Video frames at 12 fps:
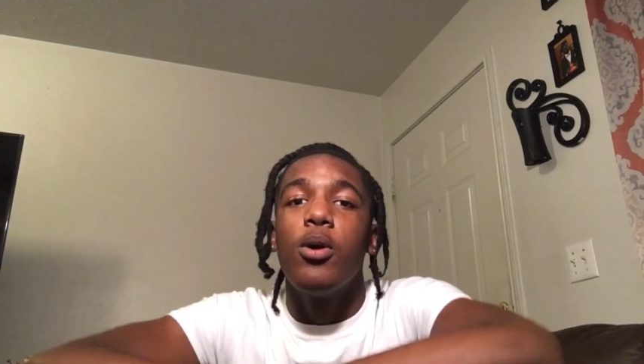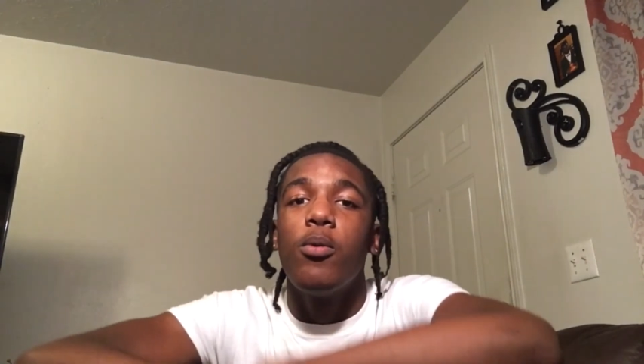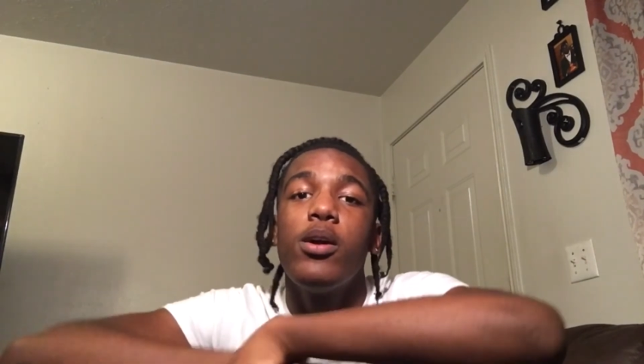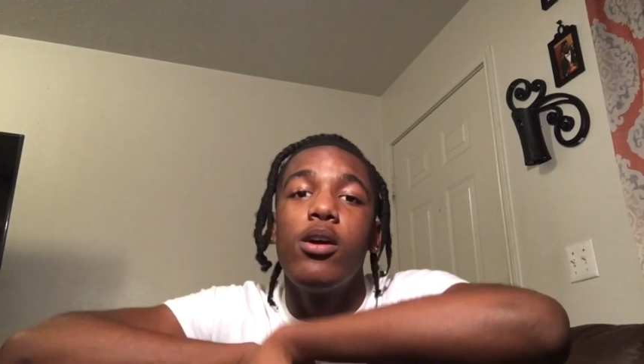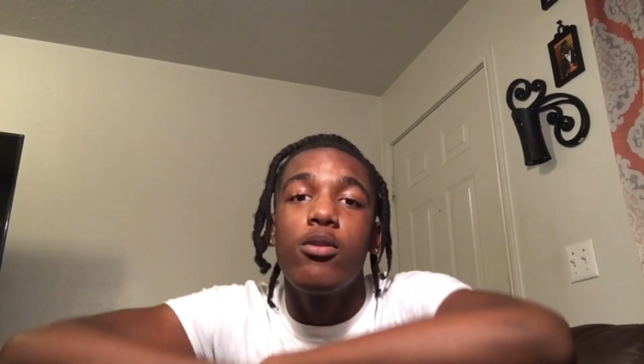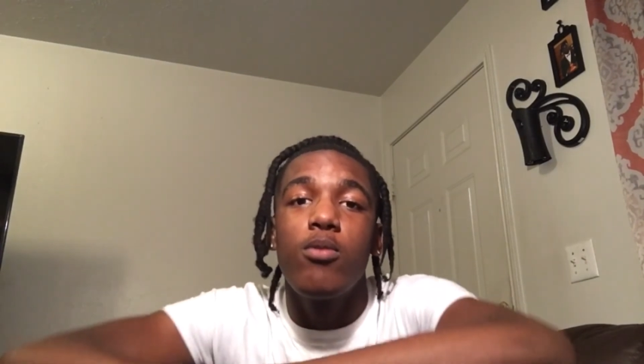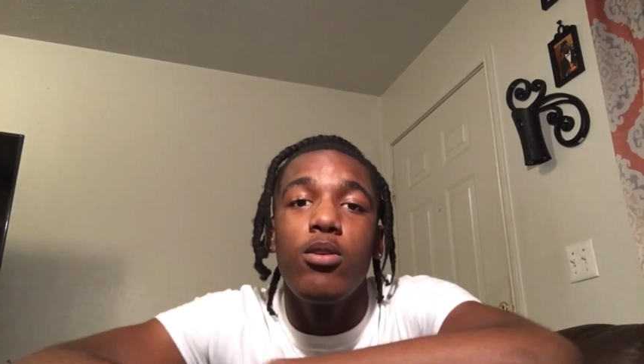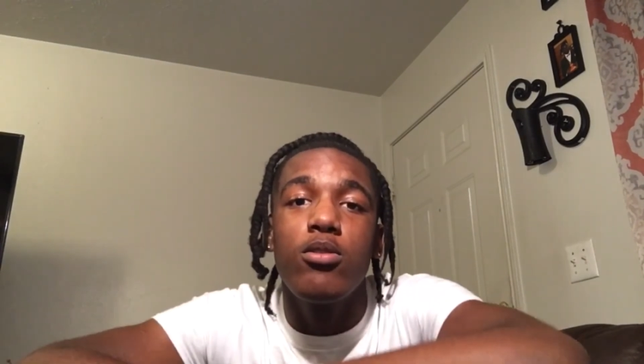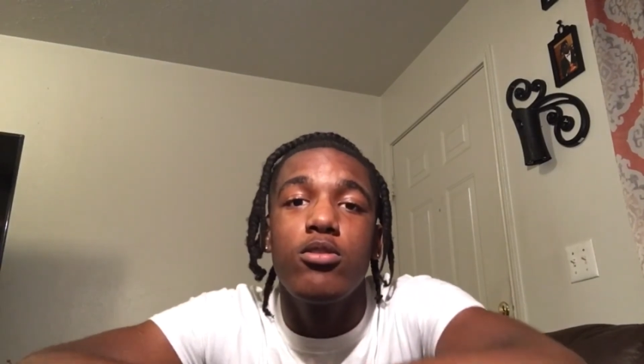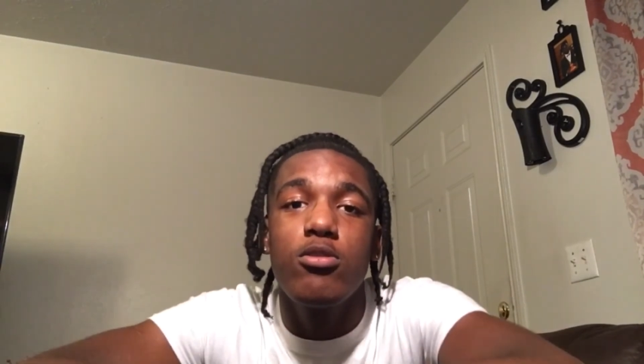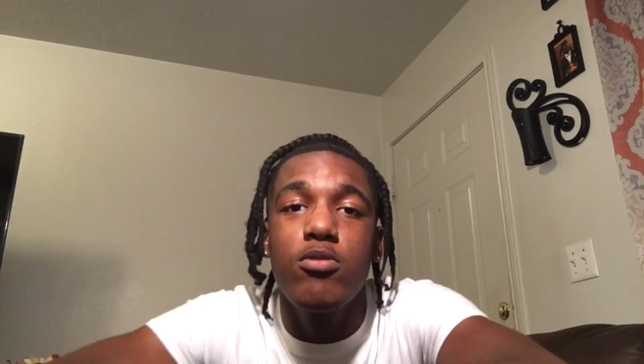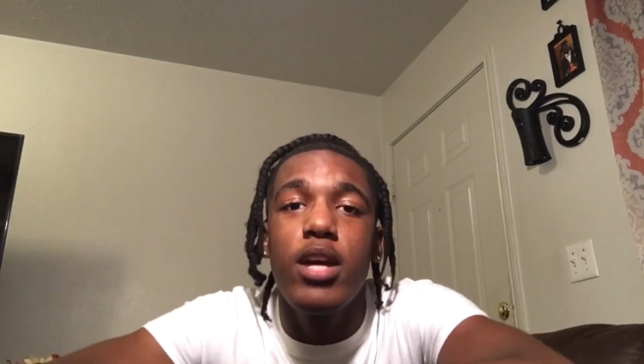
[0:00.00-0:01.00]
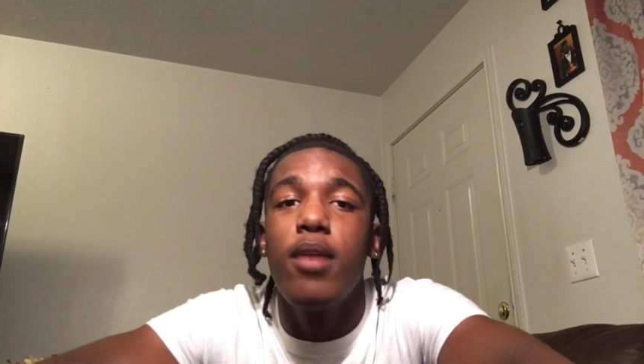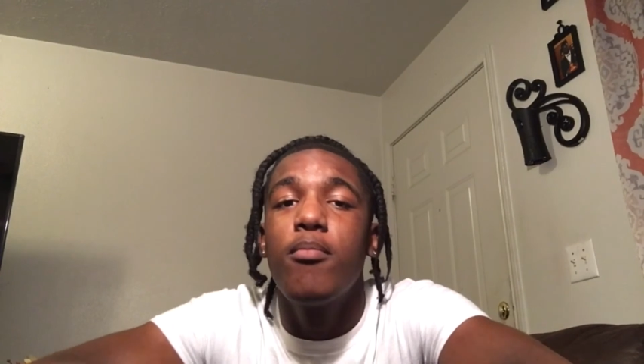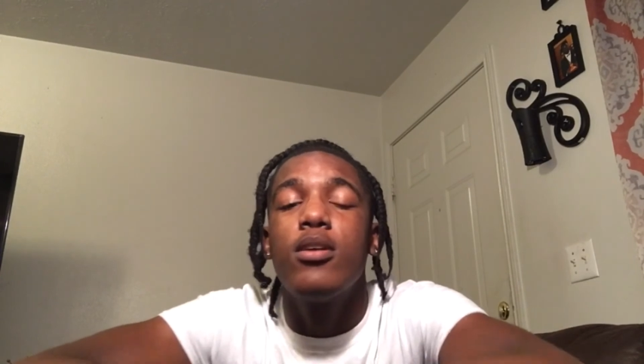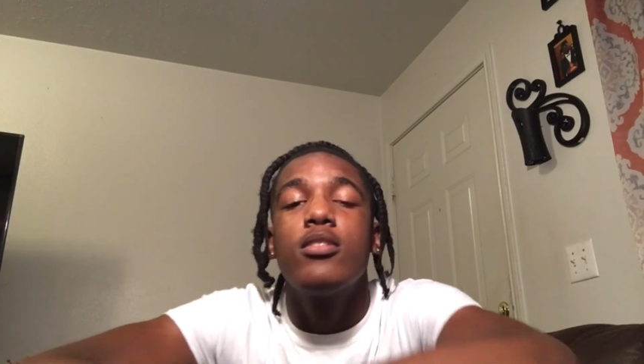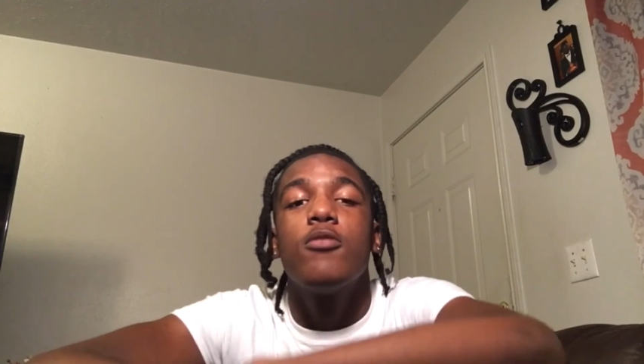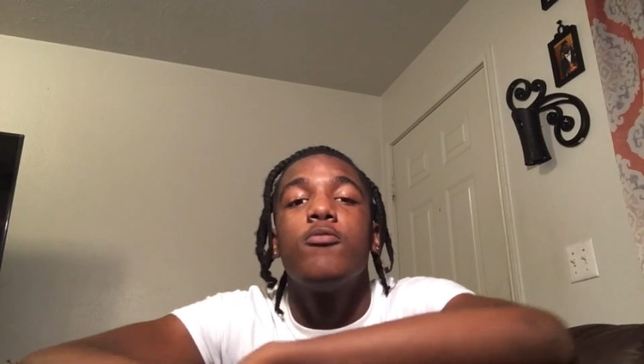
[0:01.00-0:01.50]
we on the road to 2K,
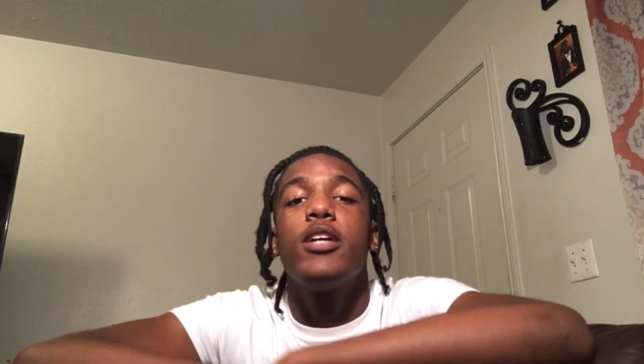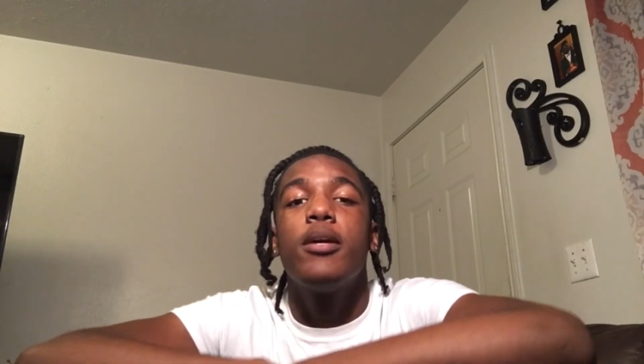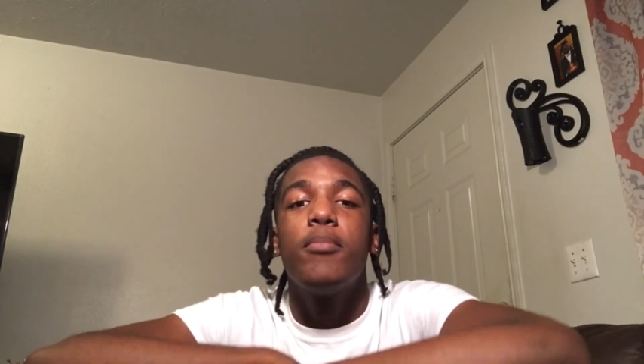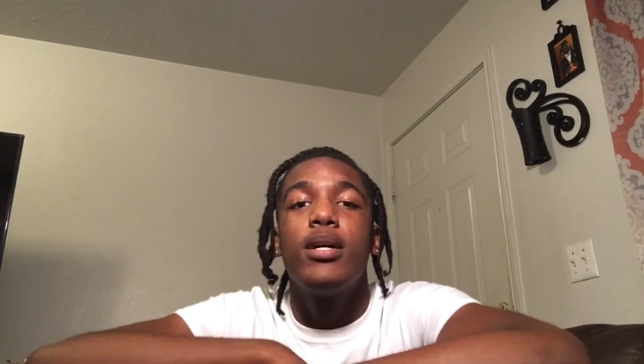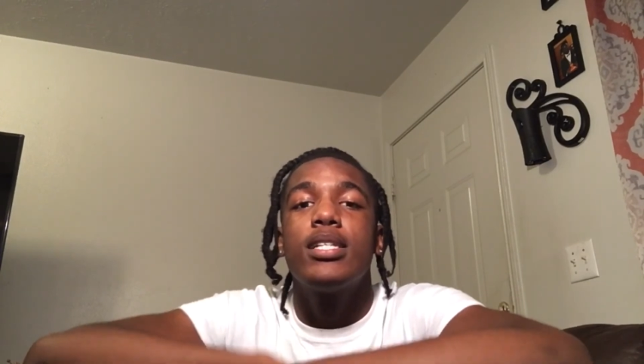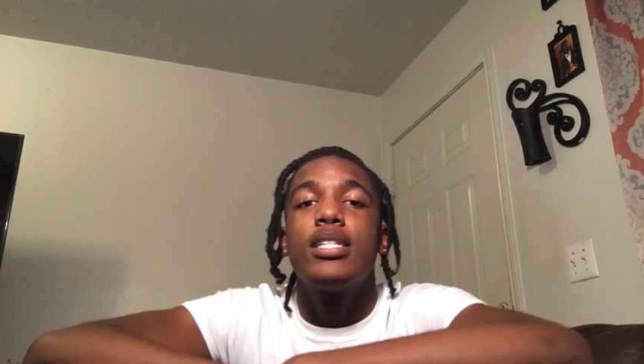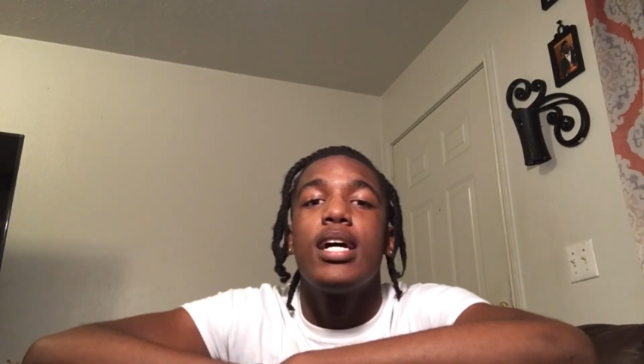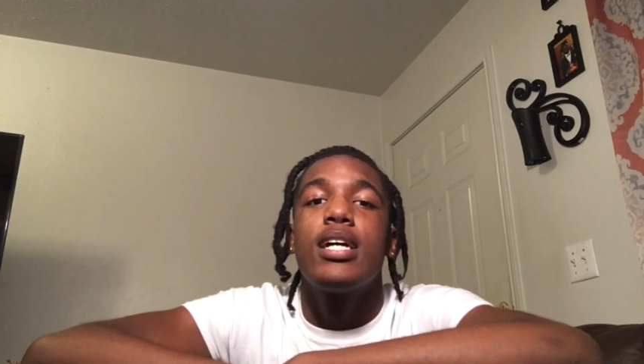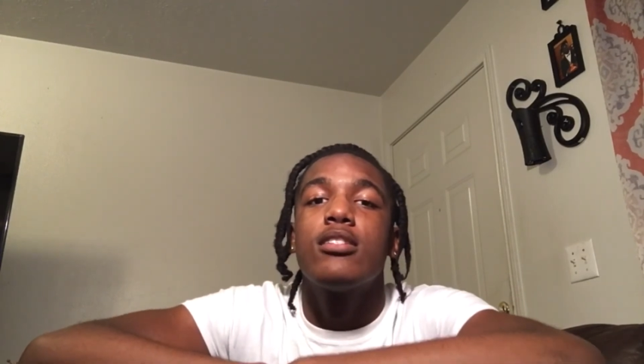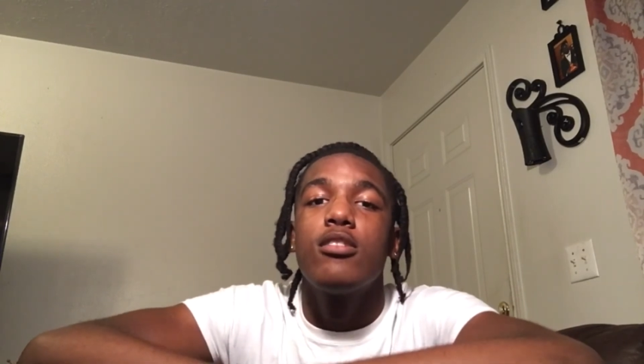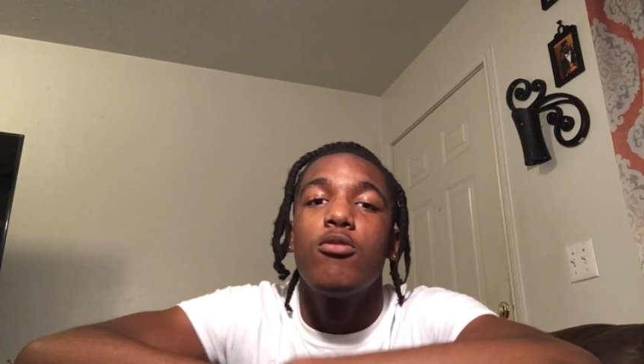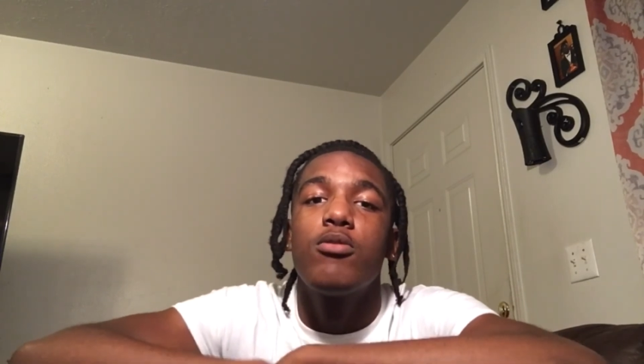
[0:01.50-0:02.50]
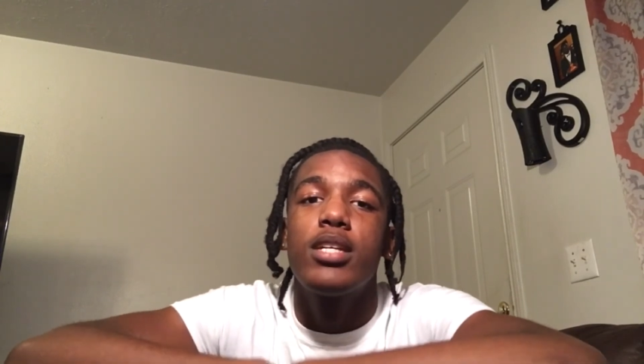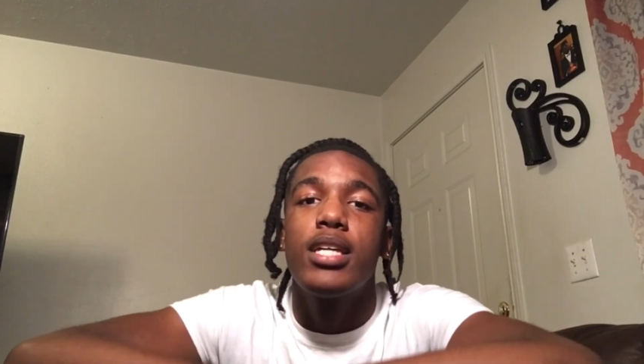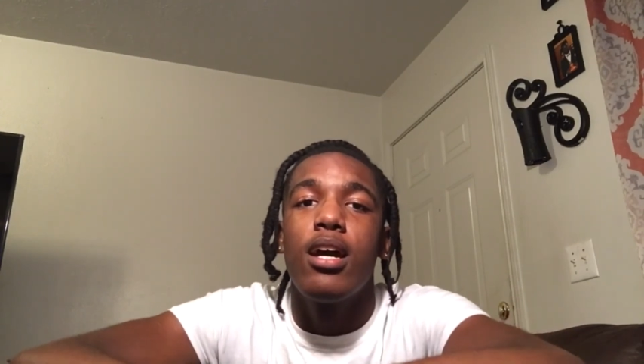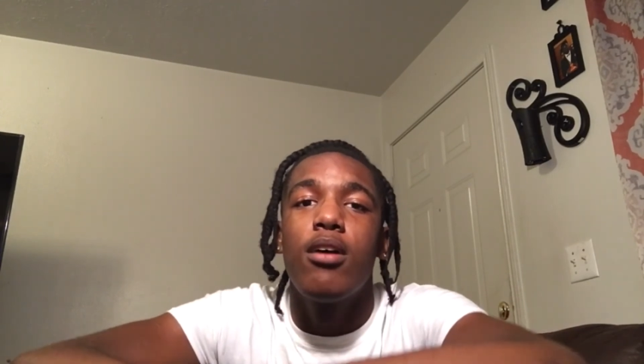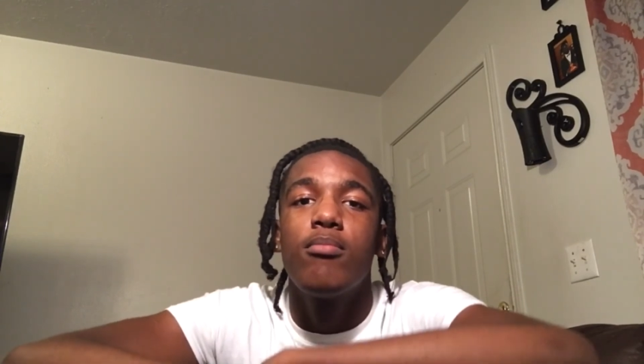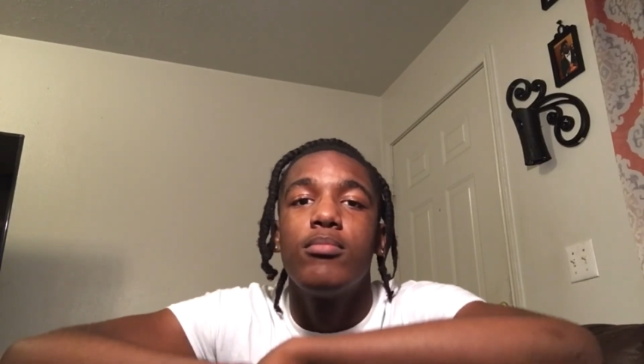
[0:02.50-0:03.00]
bro, so we get monetized. No cap.